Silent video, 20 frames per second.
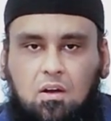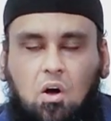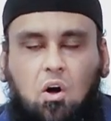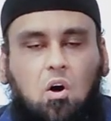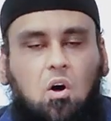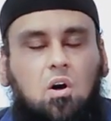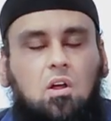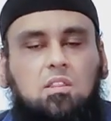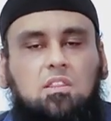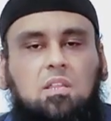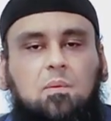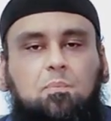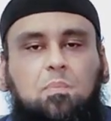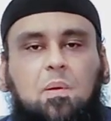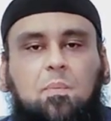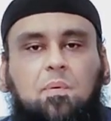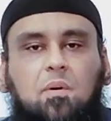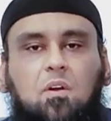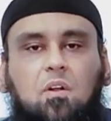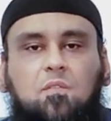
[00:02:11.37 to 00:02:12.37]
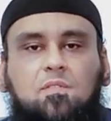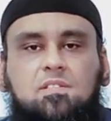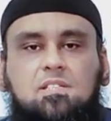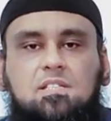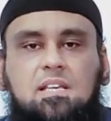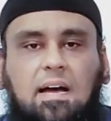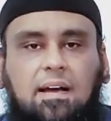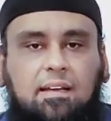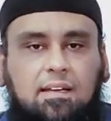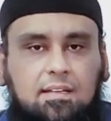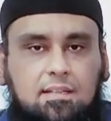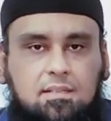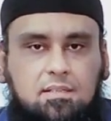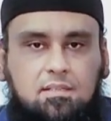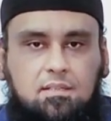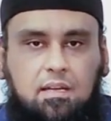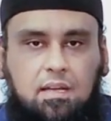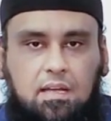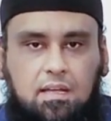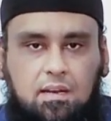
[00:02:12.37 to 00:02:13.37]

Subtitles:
or the people of science